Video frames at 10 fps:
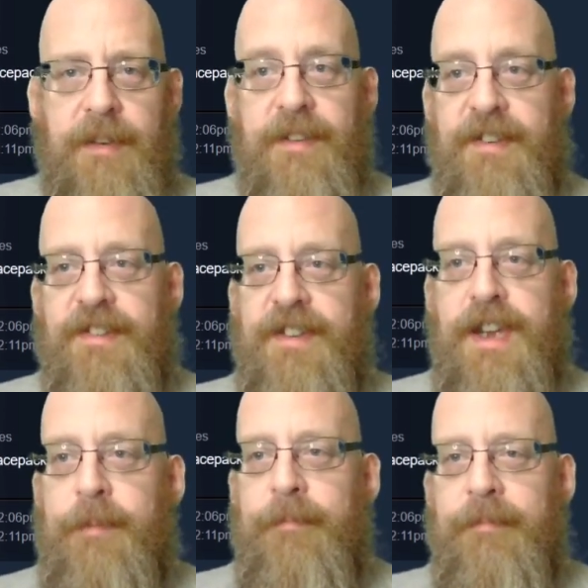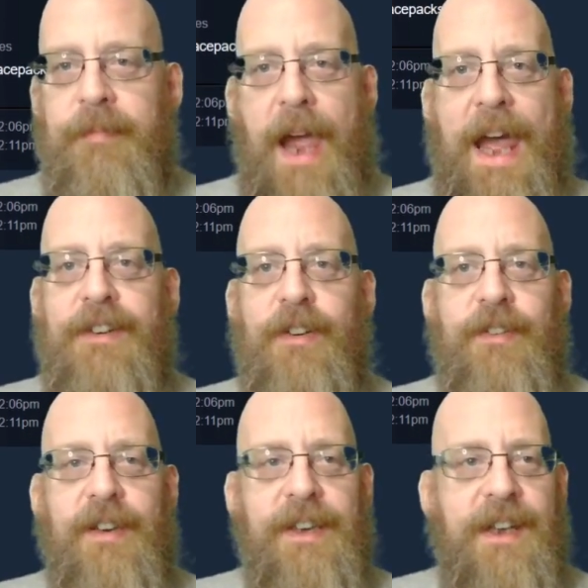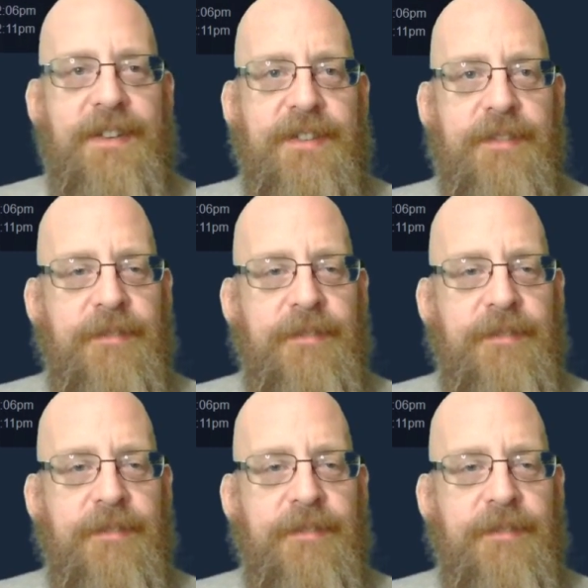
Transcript: Steam add-on, I guess,